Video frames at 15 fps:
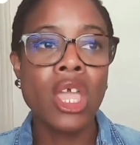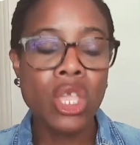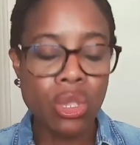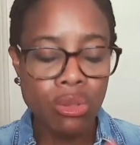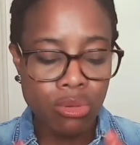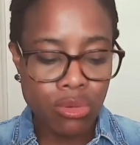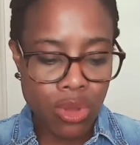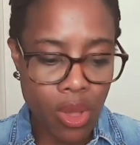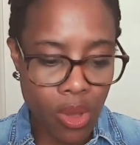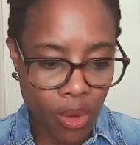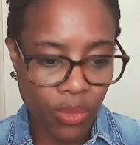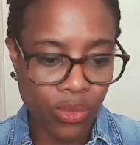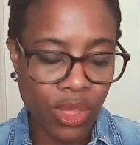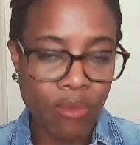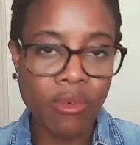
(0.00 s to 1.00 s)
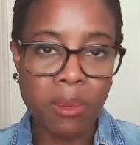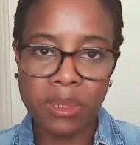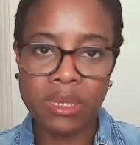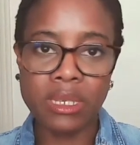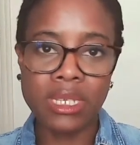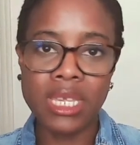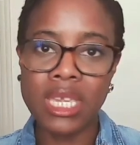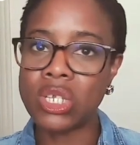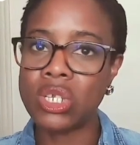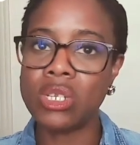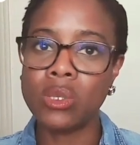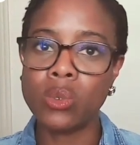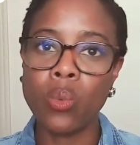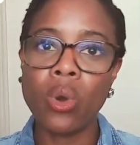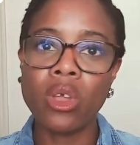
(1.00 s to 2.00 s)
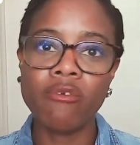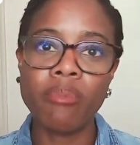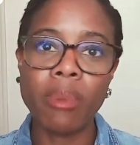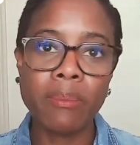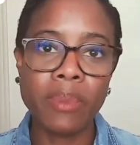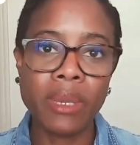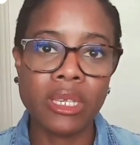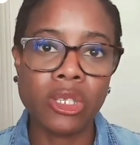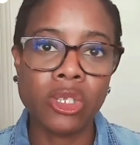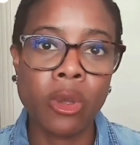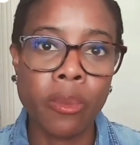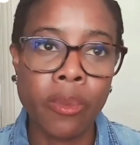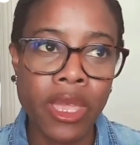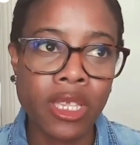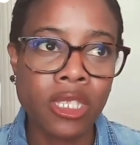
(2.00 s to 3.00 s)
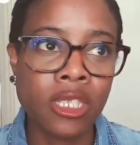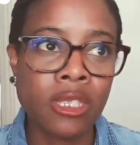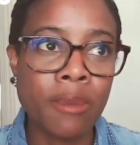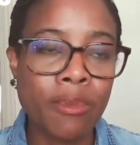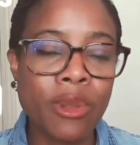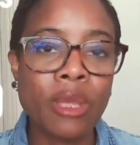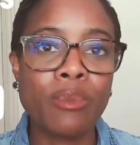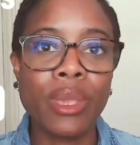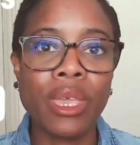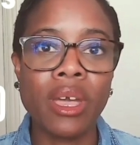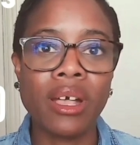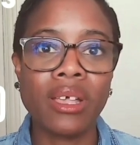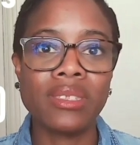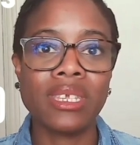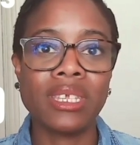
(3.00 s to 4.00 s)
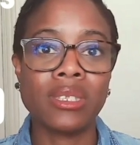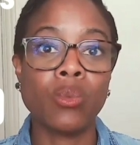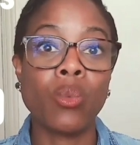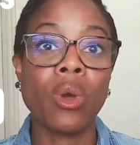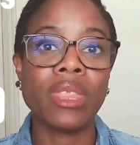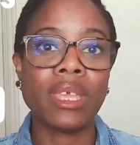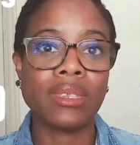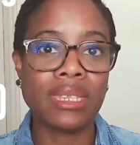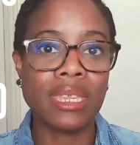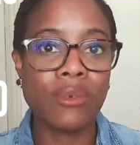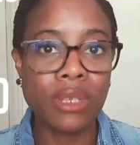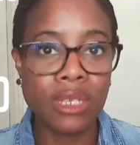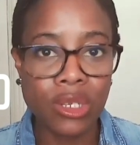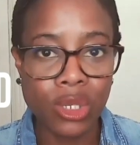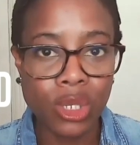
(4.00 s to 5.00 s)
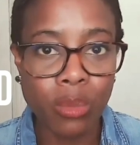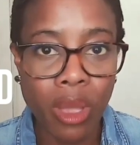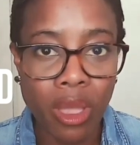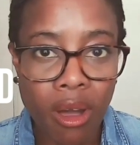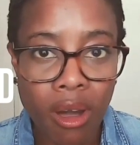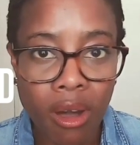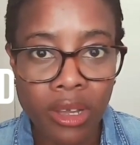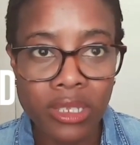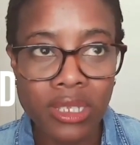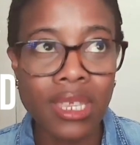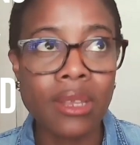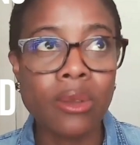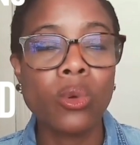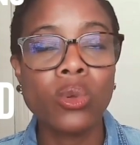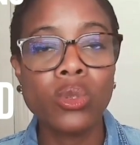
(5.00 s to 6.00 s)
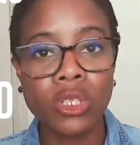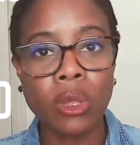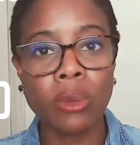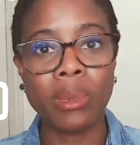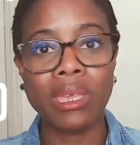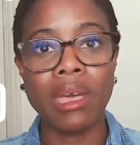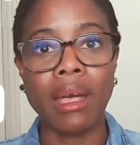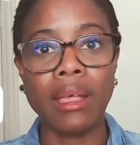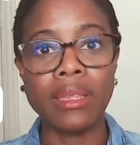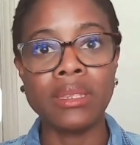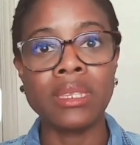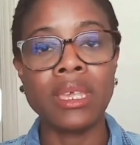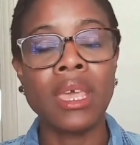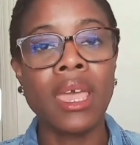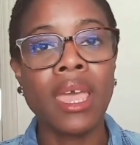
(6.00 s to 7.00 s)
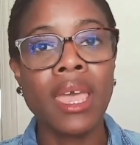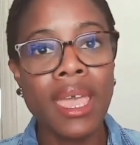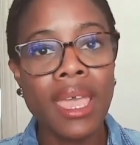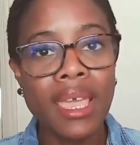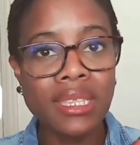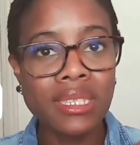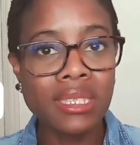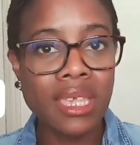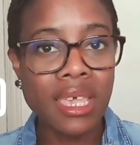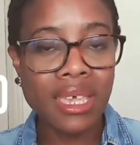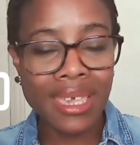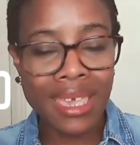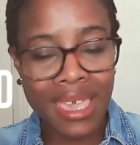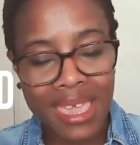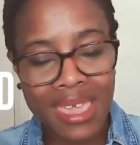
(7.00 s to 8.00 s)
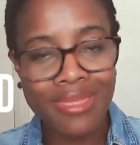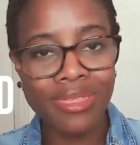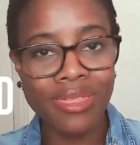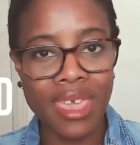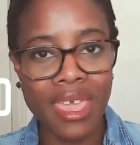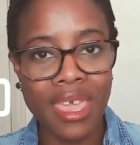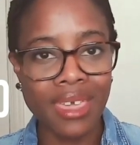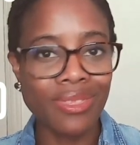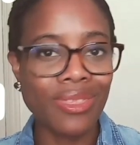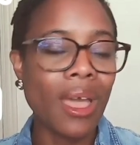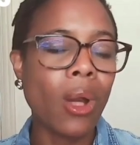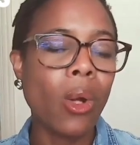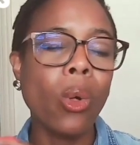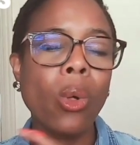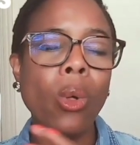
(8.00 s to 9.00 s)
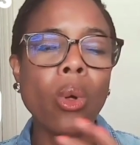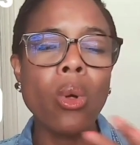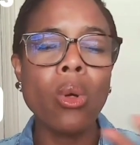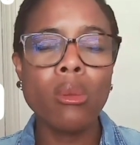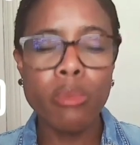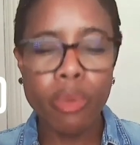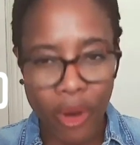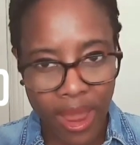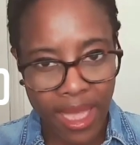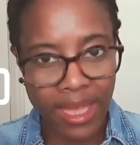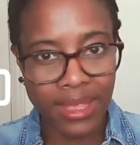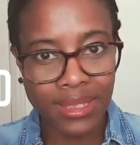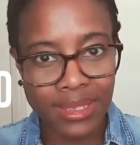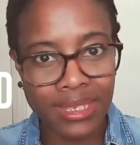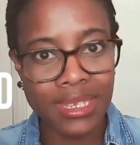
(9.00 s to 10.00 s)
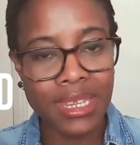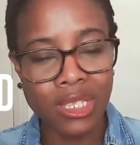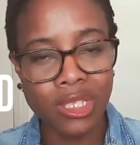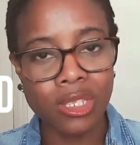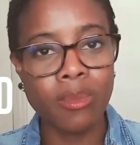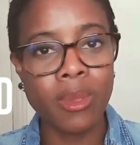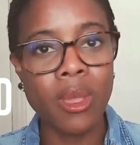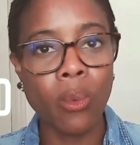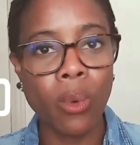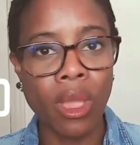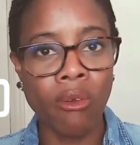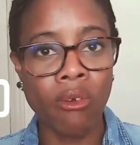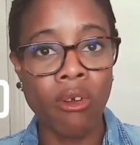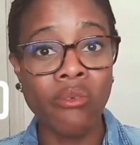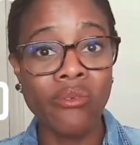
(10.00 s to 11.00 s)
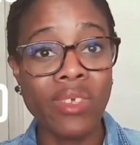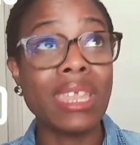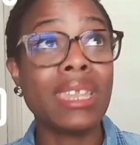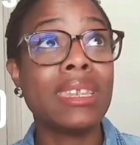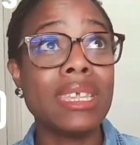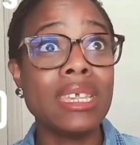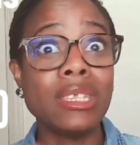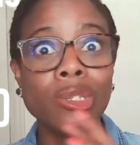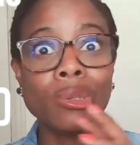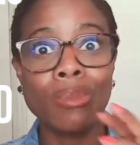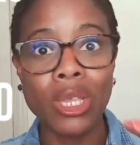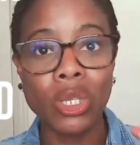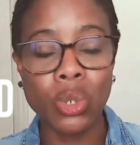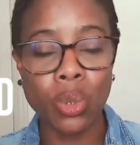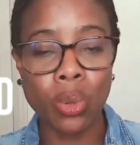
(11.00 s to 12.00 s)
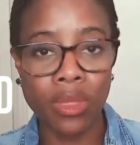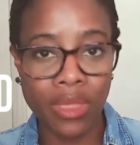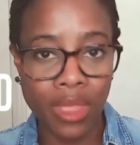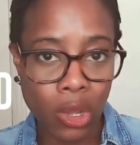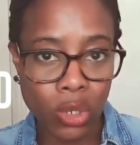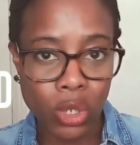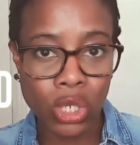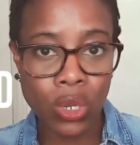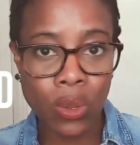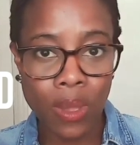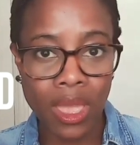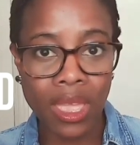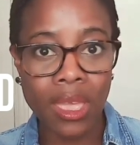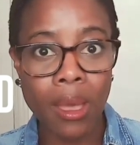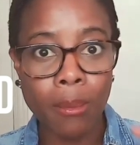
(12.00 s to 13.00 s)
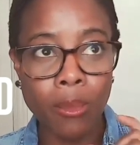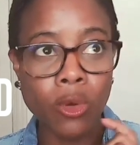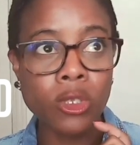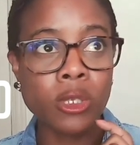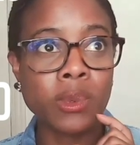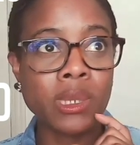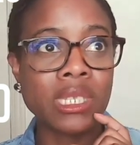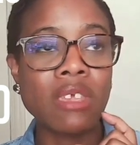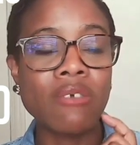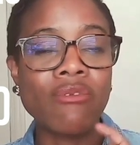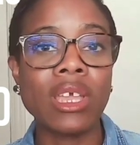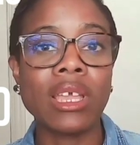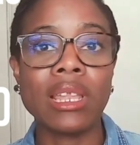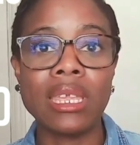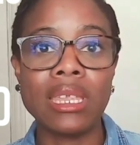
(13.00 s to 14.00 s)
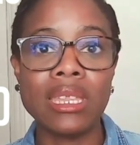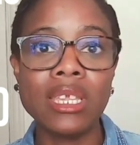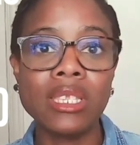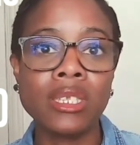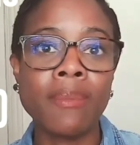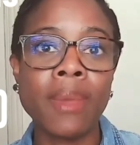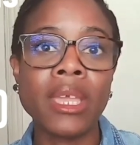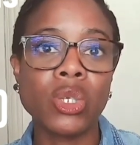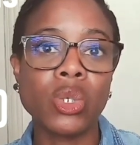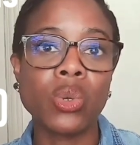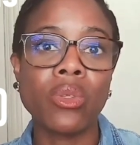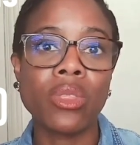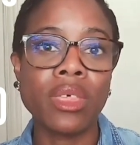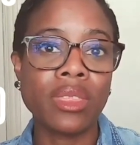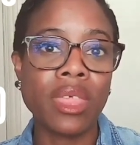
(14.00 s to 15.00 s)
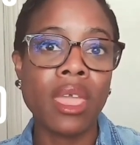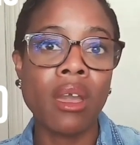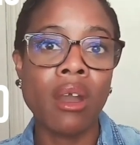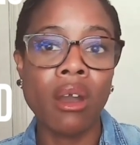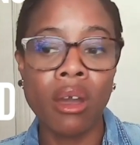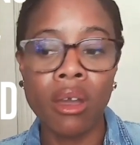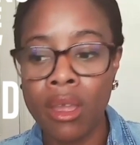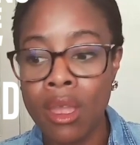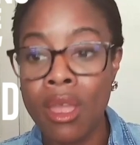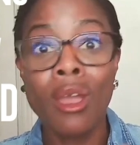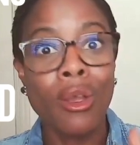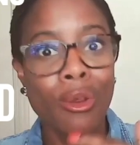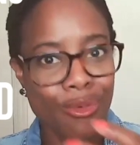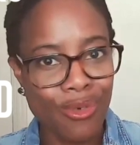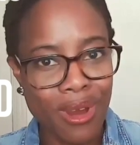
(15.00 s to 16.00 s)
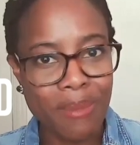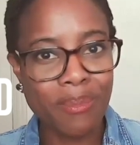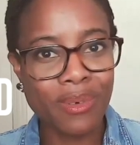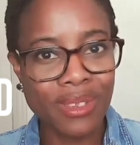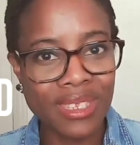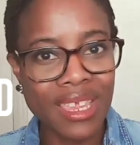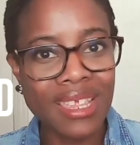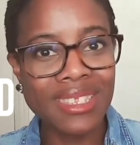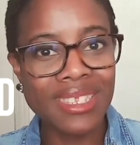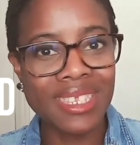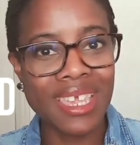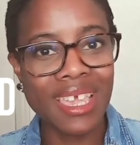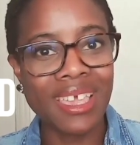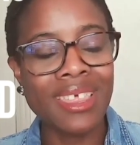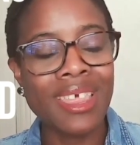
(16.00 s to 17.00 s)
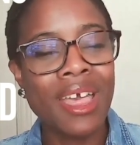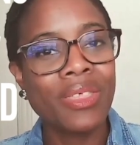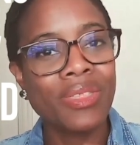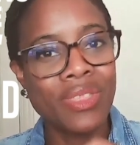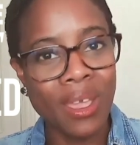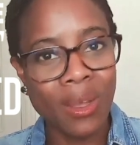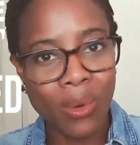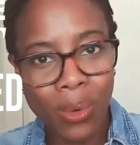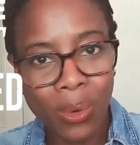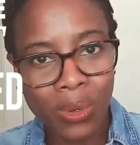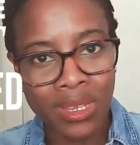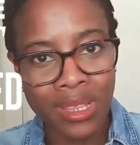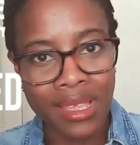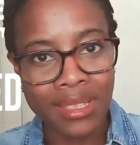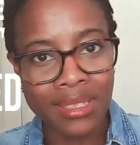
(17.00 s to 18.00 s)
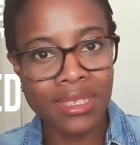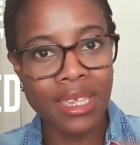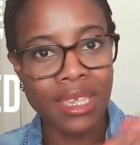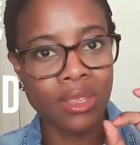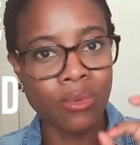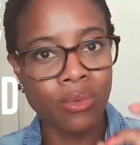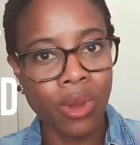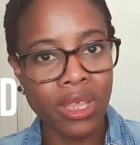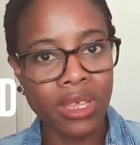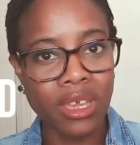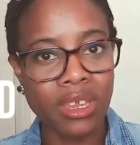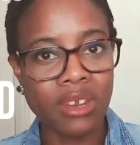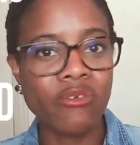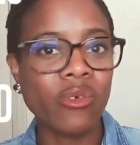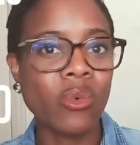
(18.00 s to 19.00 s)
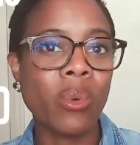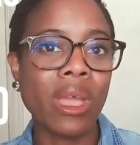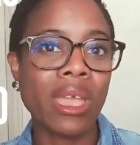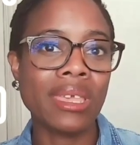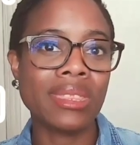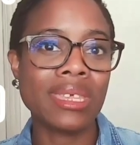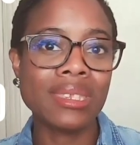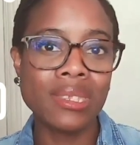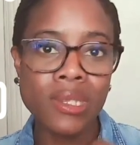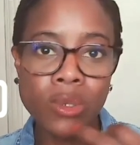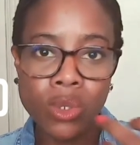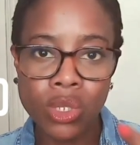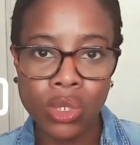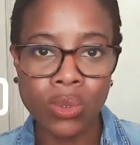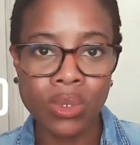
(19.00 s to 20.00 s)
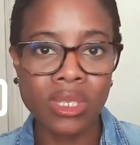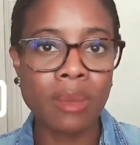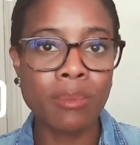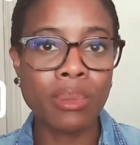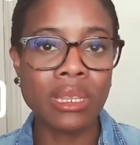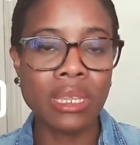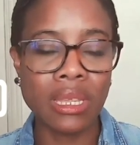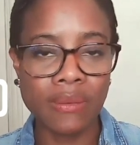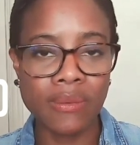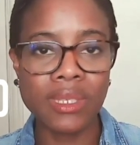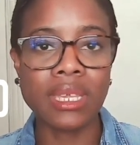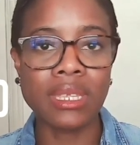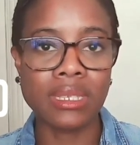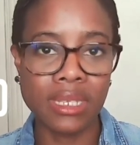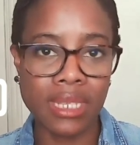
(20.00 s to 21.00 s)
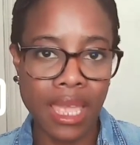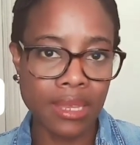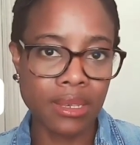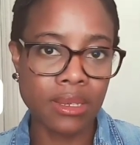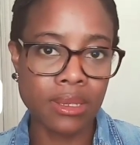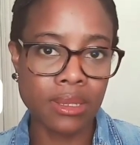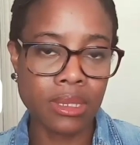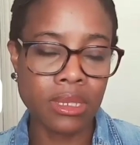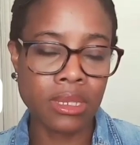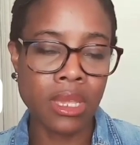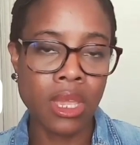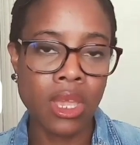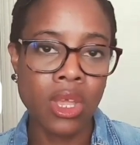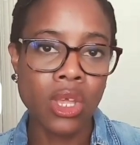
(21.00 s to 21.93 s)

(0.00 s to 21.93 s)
You know that representation is one of my biggest topics simply because it's one that's near and dear to my heart, and also because it's a key thing that all brands need to be aware of, need to make sure that they are doing, and more specifically need to make sure that they are representing their audience in the right kind of a way that still suits their beliefs and standards.